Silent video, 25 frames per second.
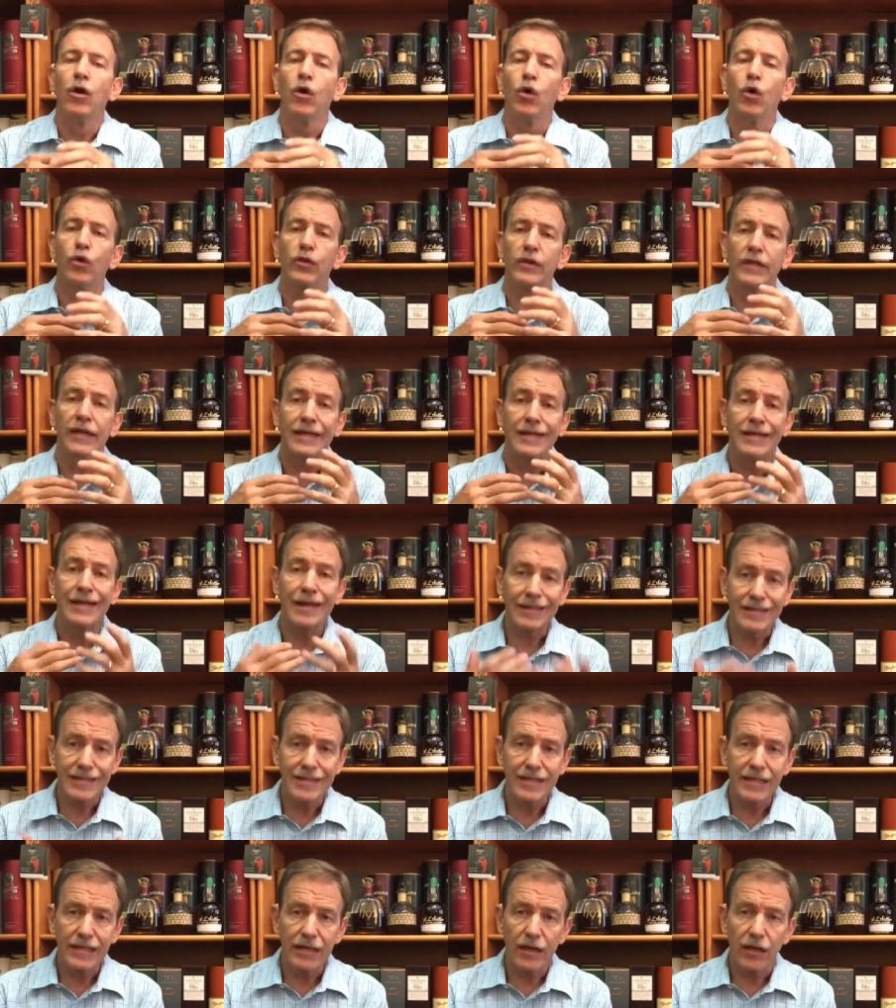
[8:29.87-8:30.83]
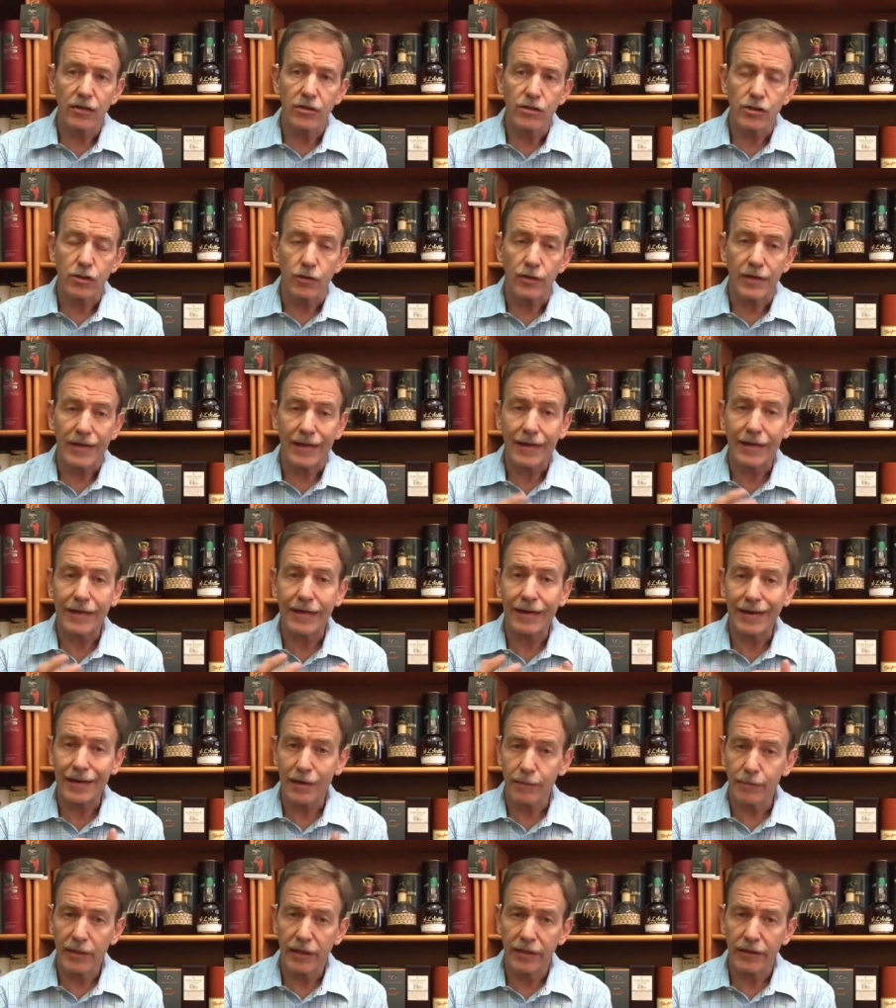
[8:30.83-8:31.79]
or the nutty notes, or the
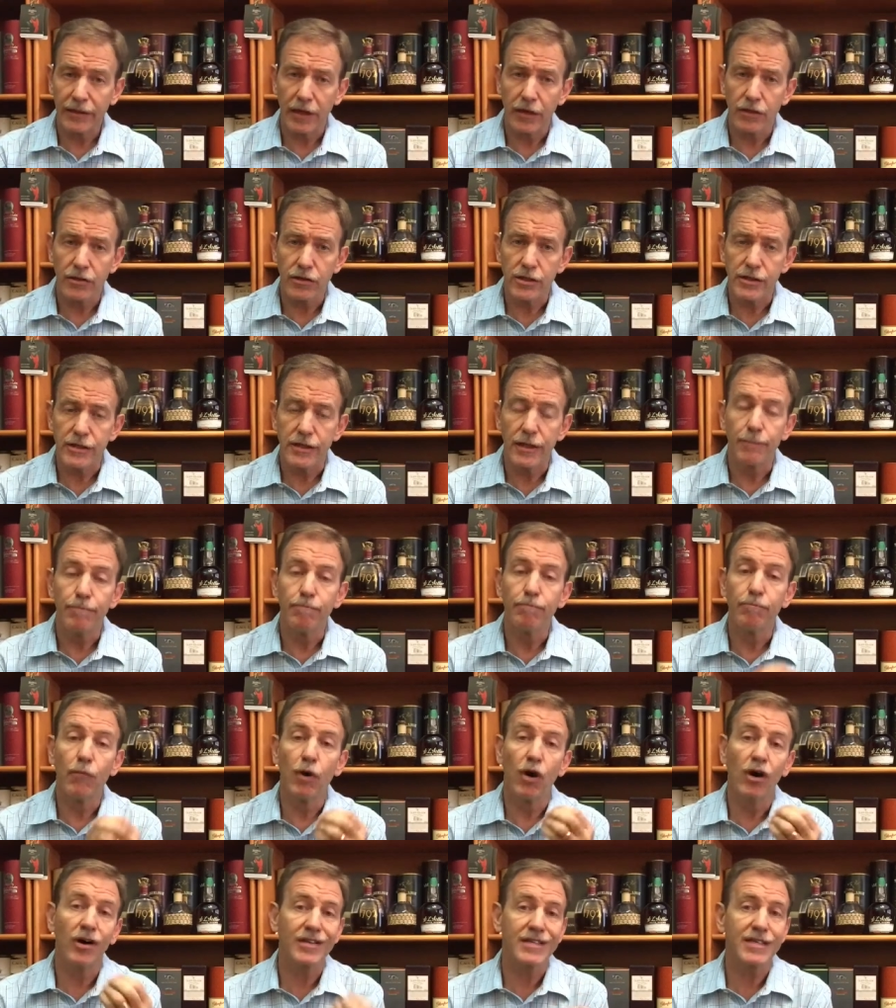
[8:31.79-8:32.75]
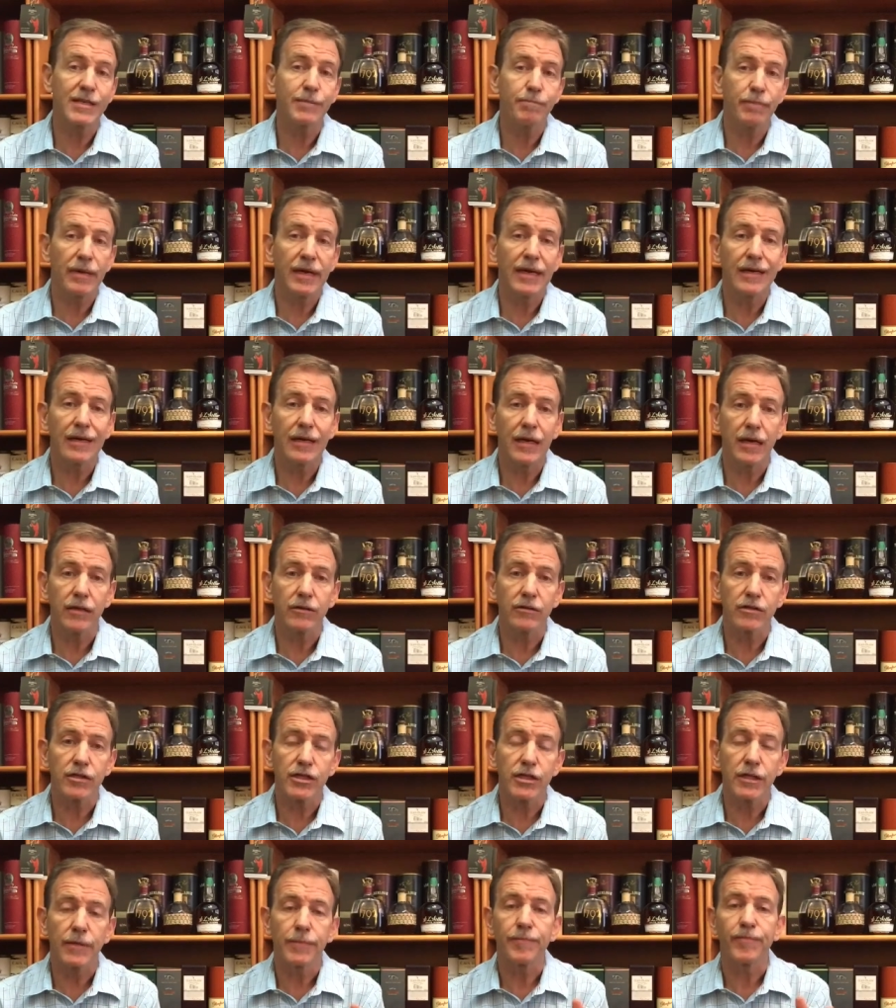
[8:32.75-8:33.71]
caramel notes, the marzipan
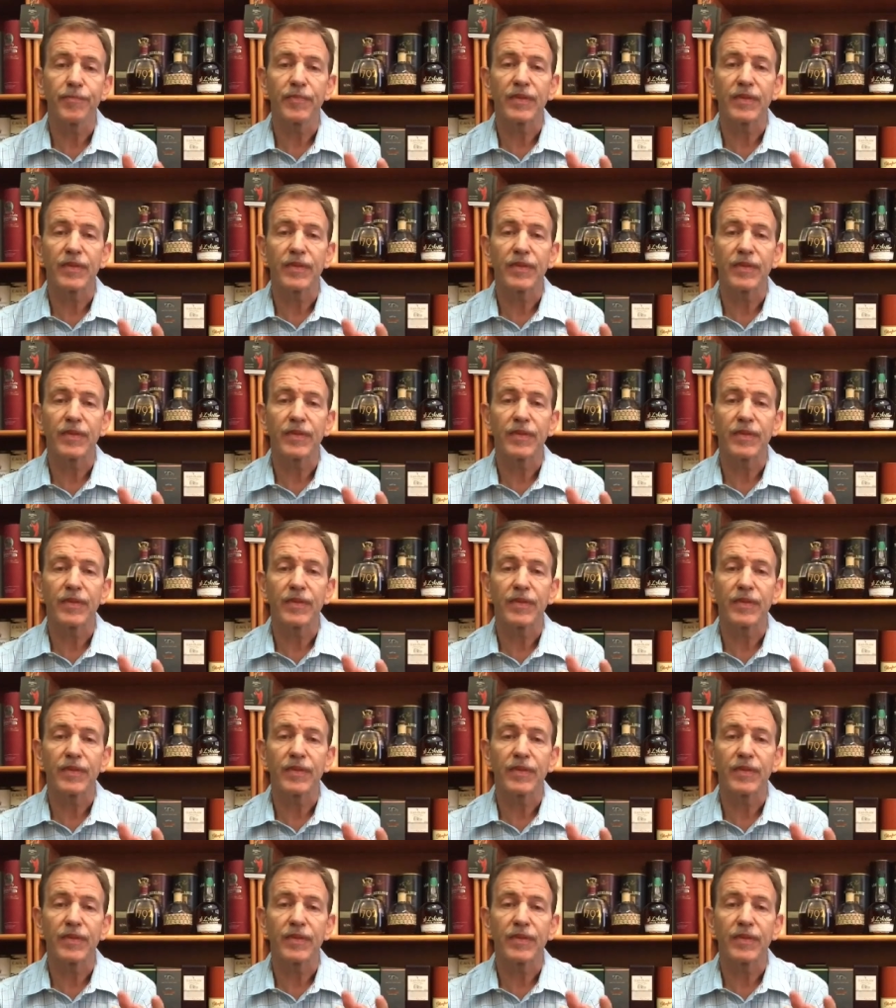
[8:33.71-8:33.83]
notes,